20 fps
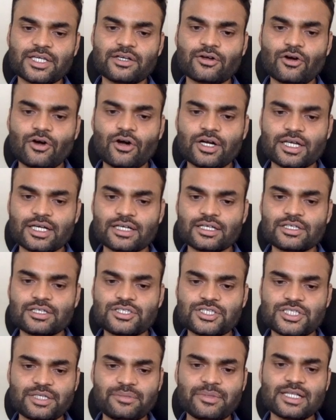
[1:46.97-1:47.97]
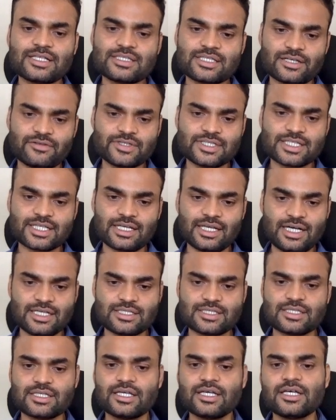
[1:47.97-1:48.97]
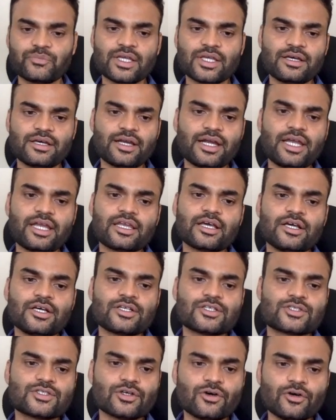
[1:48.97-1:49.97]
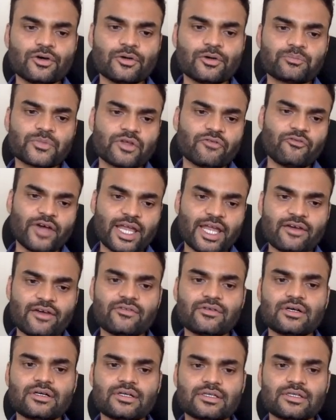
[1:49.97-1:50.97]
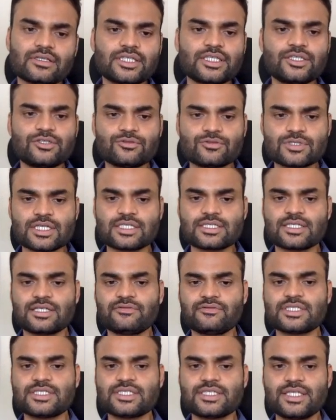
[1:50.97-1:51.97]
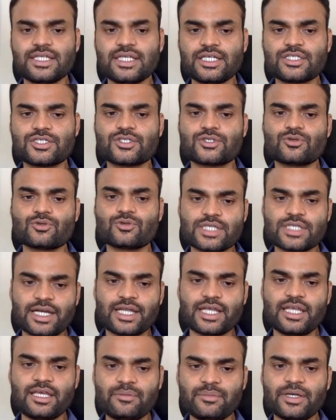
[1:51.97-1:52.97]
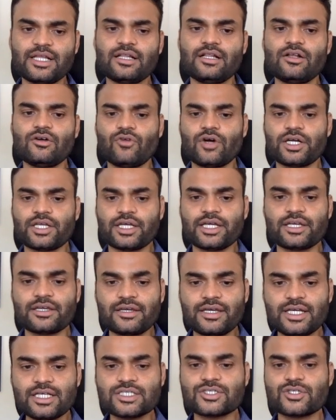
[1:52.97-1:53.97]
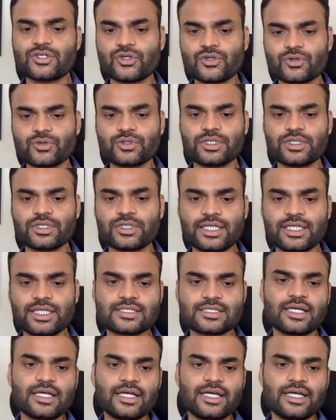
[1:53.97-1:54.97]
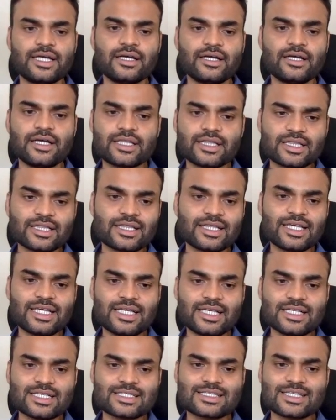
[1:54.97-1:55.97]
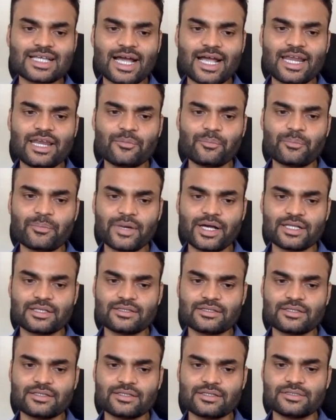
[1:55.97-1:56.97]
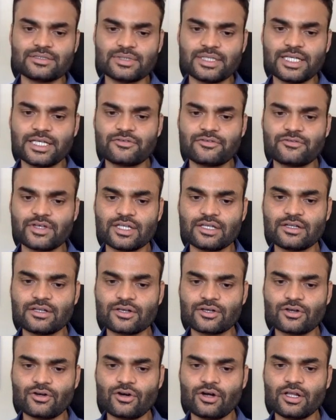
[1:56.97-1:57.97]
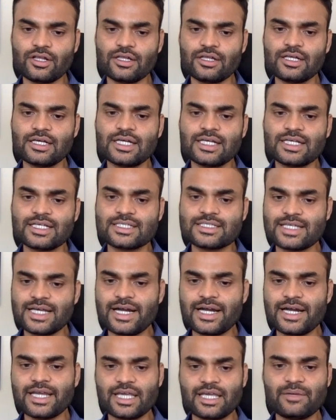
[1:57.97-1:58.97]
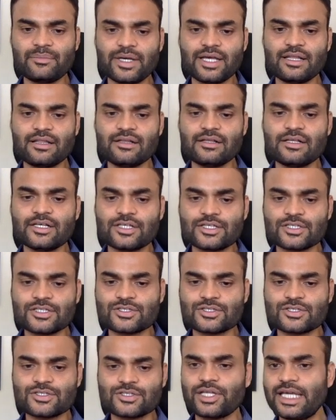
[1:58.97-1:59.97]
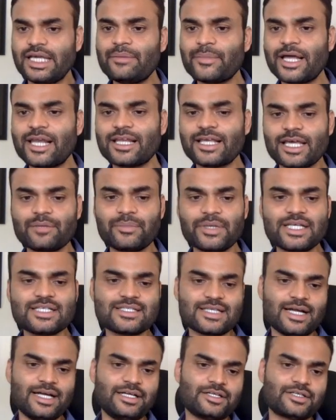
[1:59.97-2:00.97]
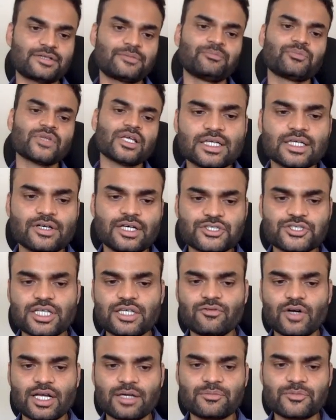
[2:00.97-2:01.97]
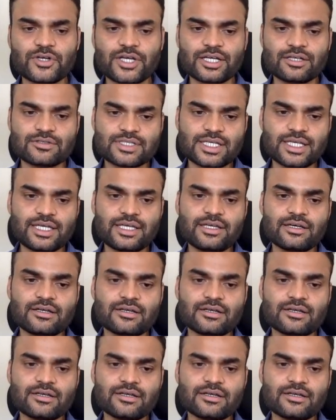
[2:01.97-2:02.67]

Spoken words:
called a Gmail service class. Right. So whenever the user service needs to send an email, what it needs to do is in the sign up method, it will call send email so that the email can be sent. Essentially what I'm trying to say here